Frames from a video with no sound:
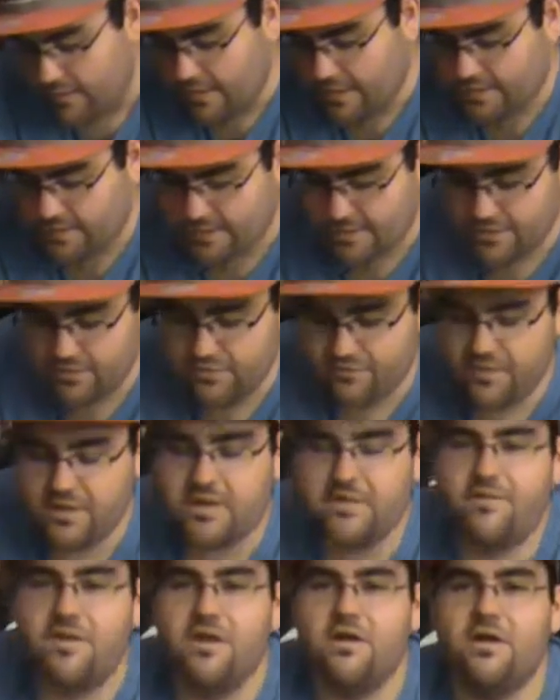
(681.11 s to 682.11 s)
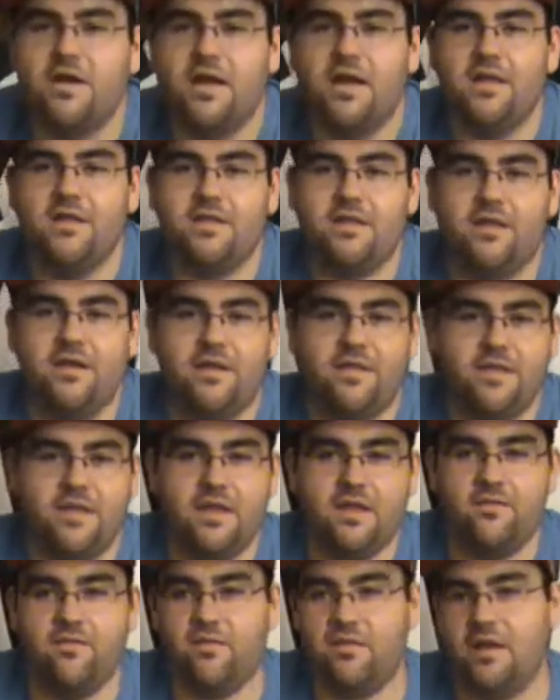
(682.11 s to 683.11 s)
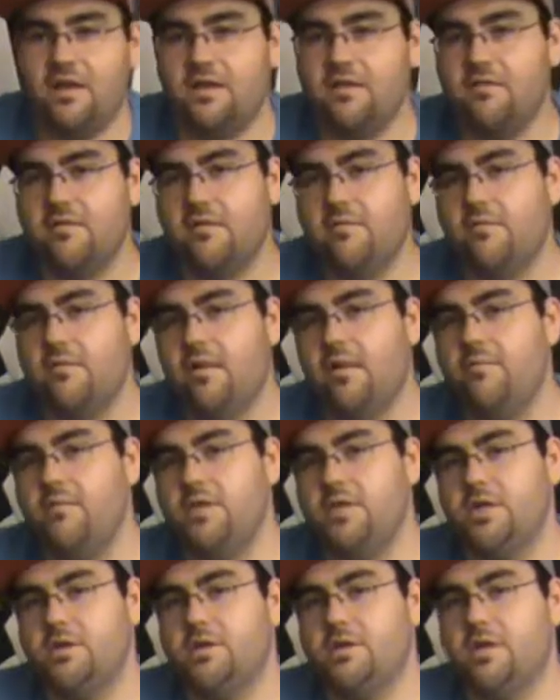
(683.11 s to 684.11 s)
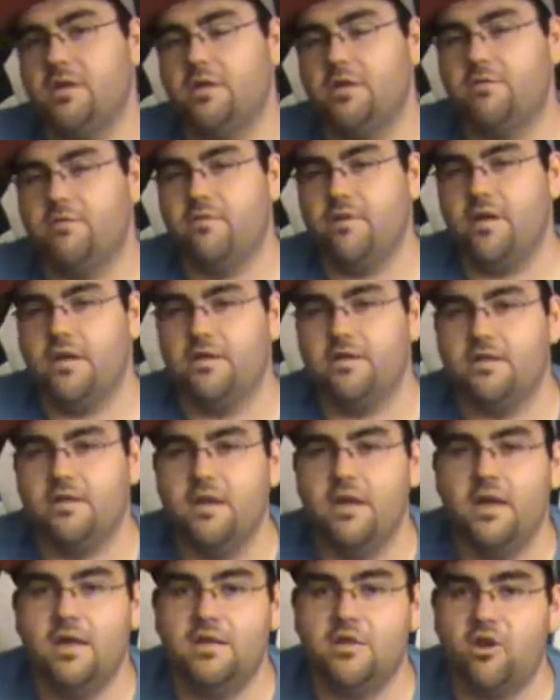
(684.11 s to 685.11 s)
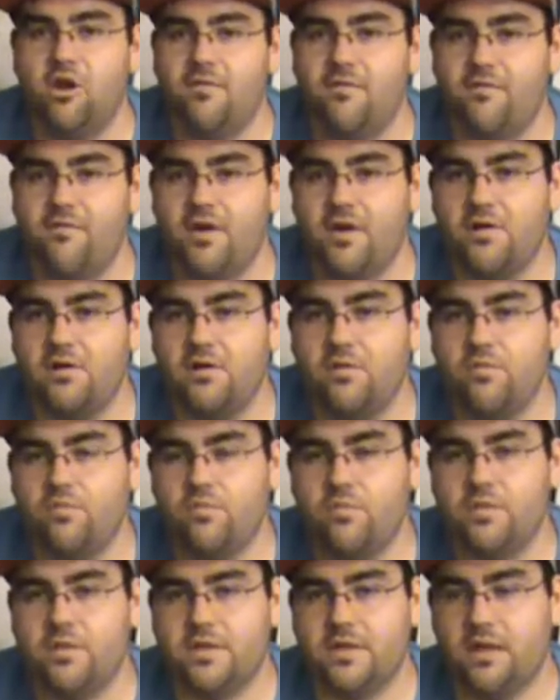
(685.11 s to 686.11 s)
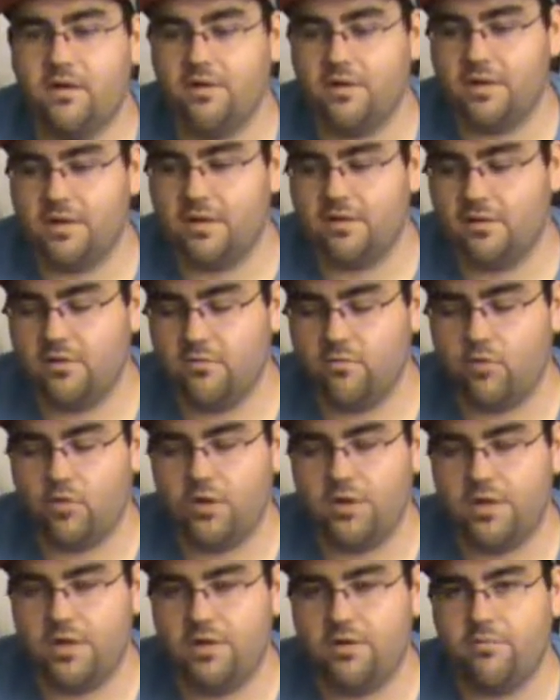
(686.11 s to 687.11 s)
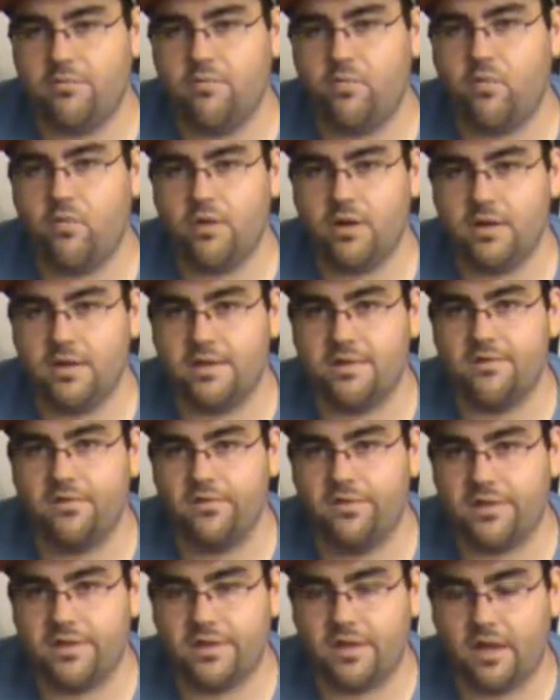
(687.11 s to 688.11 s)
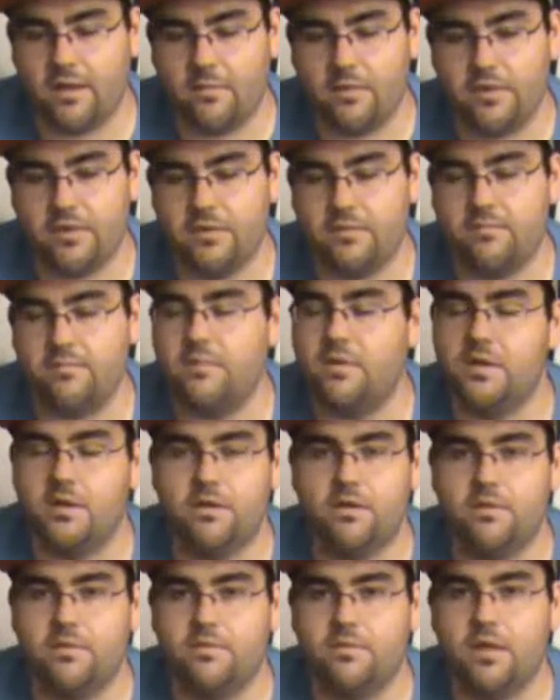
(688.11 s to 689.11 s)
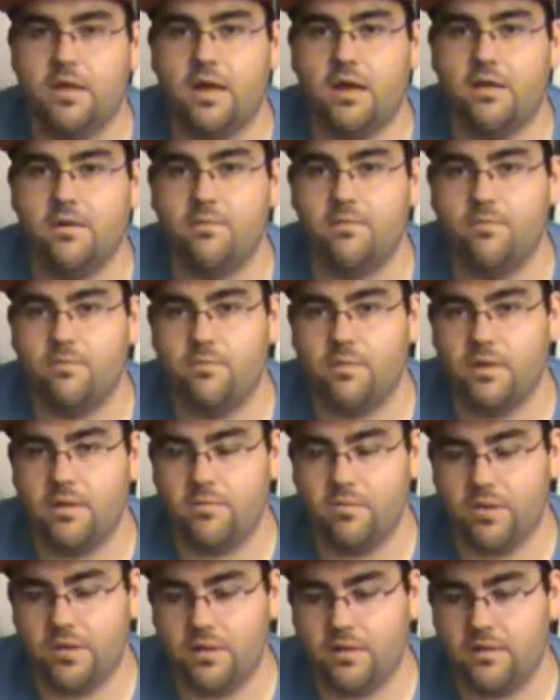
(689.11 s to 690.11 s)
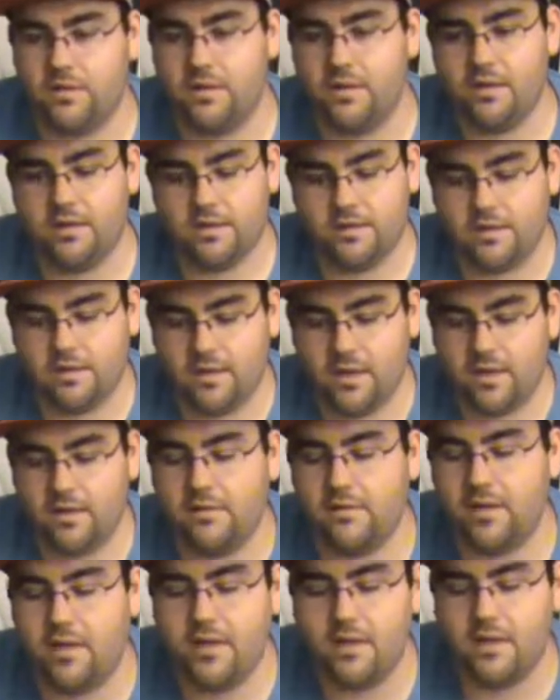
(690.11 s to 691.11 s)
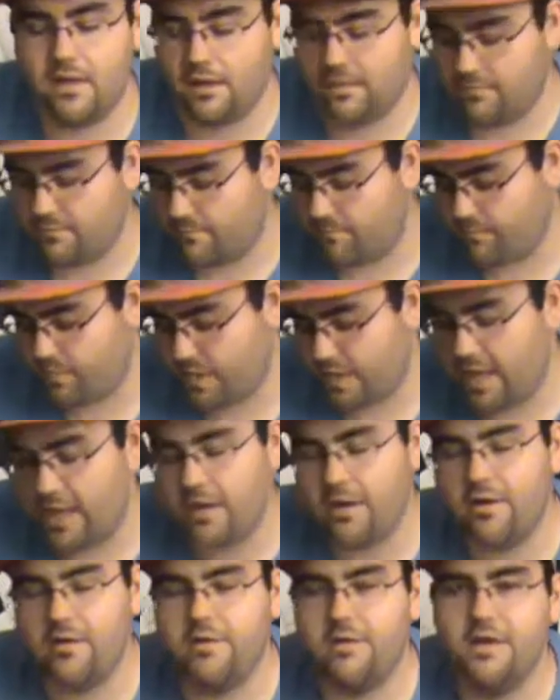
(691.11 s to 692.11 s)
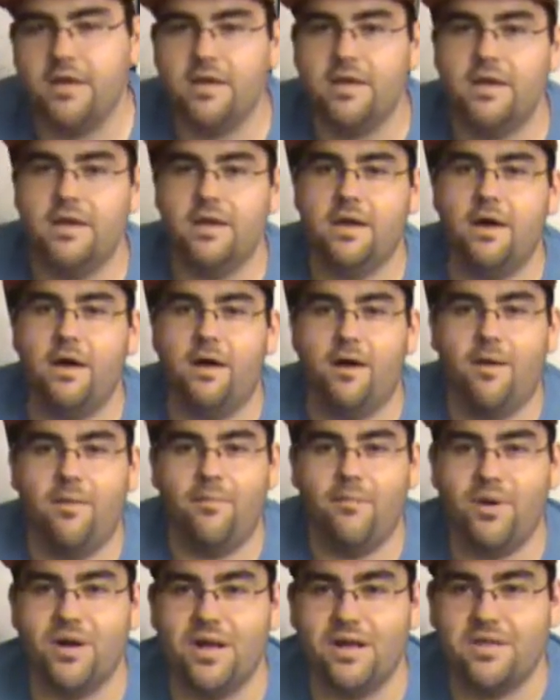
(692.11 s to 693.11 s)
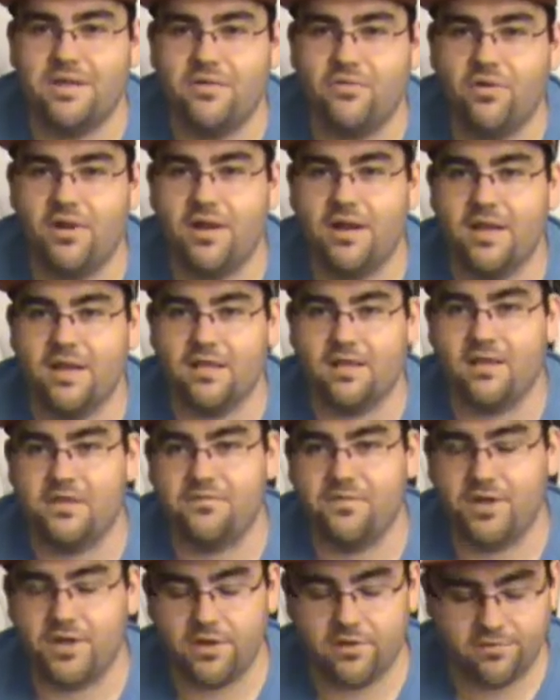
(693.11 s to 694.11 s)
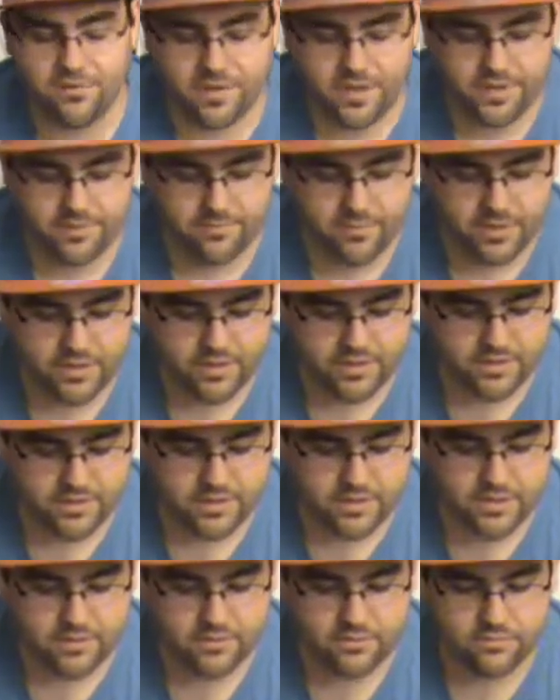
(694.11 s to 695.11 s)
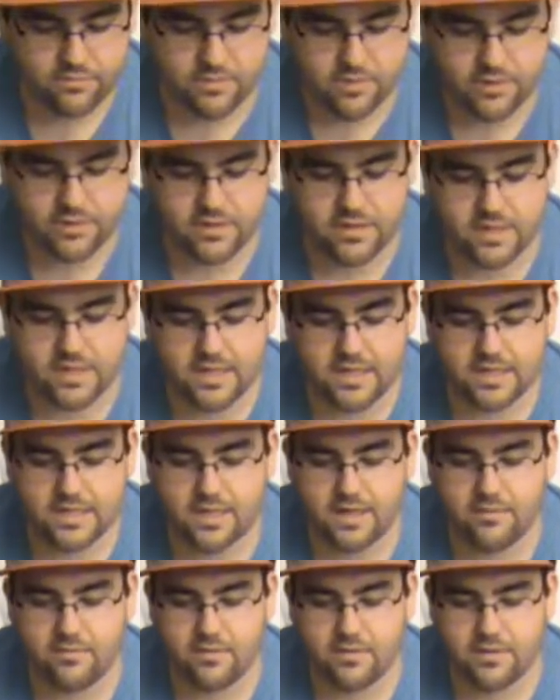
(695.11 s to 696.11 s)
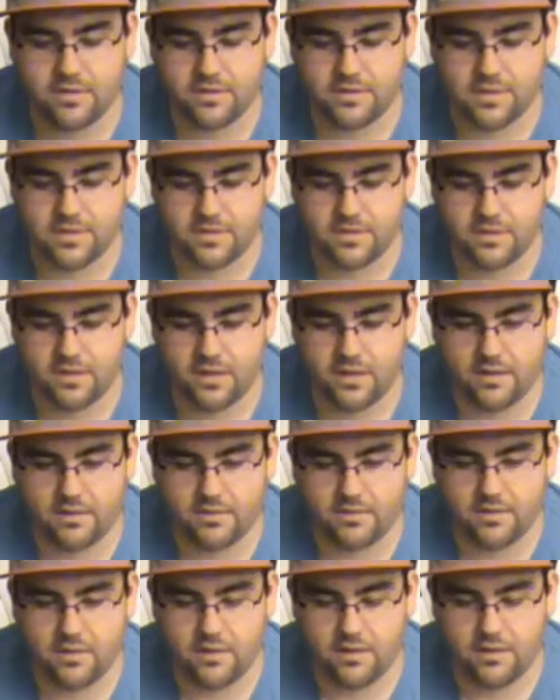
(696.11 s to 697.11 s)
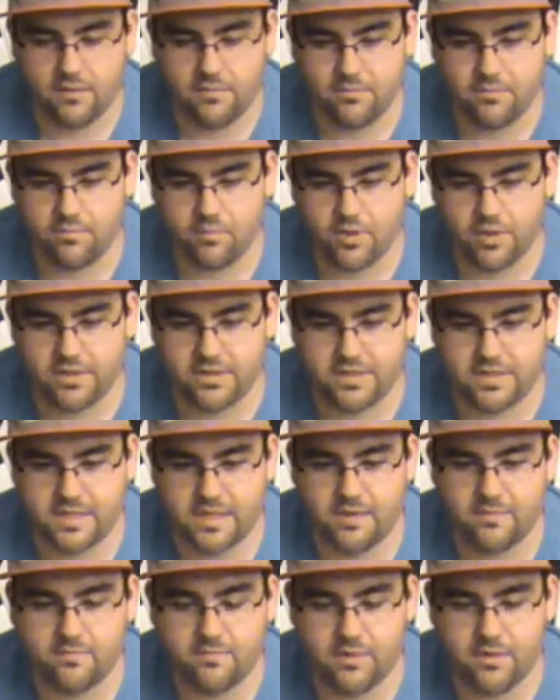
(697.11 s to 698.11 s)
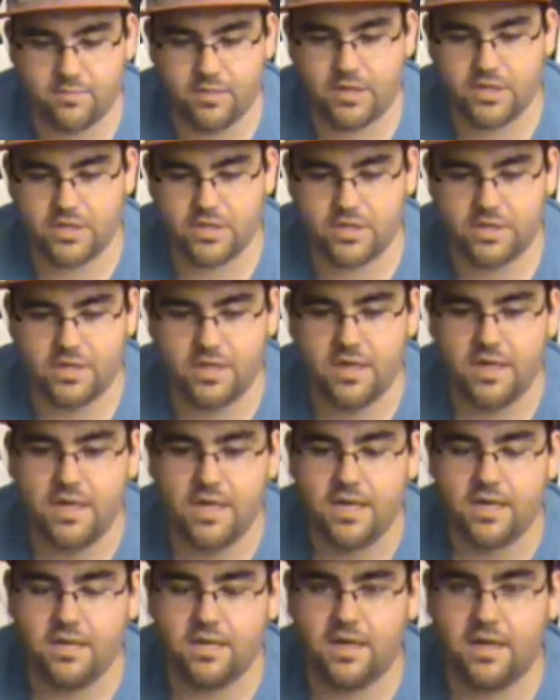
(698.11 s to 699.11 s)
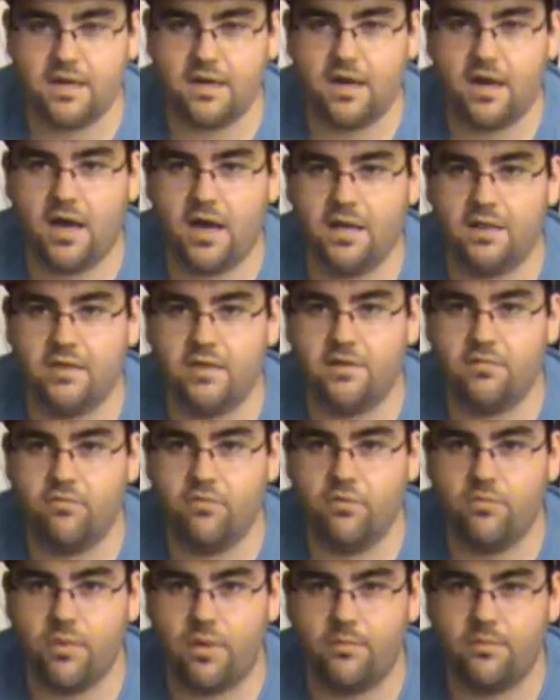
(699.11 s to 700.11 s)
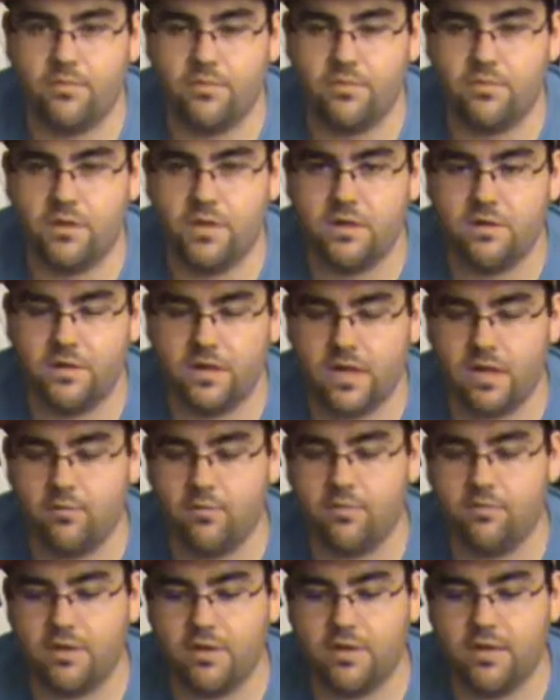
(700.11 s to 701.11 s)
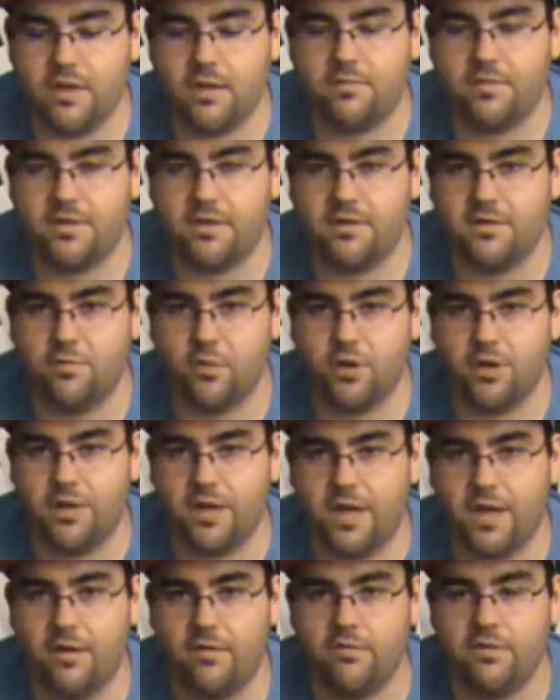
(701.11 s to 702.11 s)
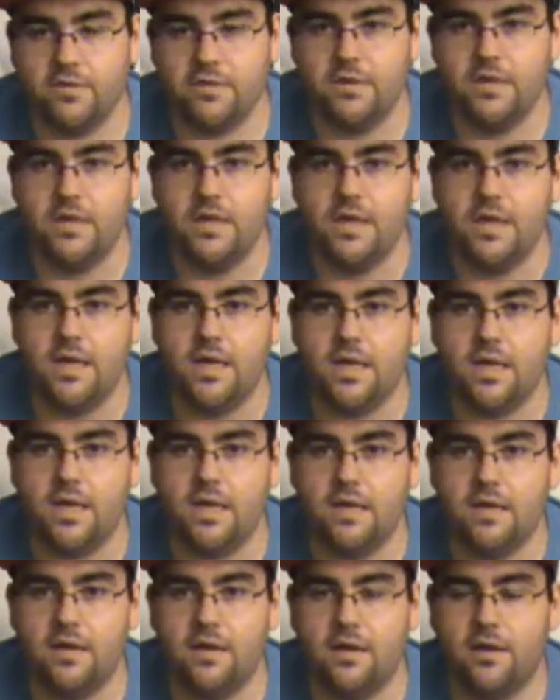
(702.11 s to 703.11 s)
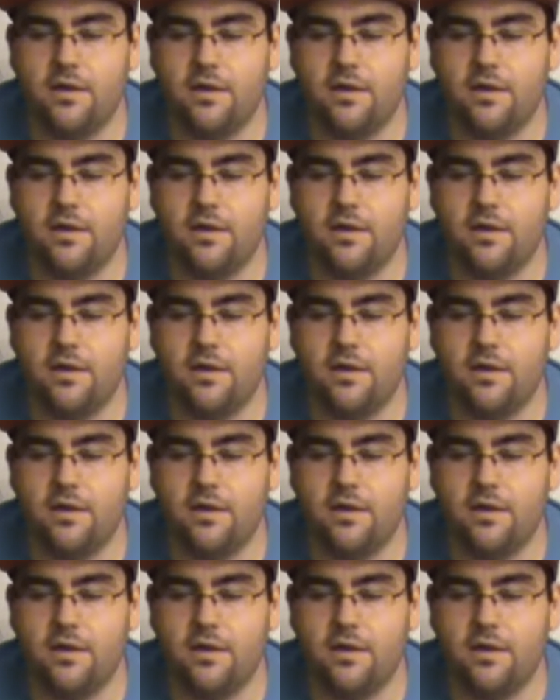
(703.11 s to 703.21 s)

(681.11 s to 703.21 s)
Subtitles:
that's going to do it for this video, guys. Thank you for liking, subscribing, sharing, telling your friends. Sorry if I sounded a little more, you know, boring and dull this time. It's, you know, you gotta admit, it's kind of late. I'm tired, but I still wanted to get this video done because I know during the daytime it's just not a pleasant time. Especially, it's getting hot in this room. You know, the game room's in the upstairs part of the house, and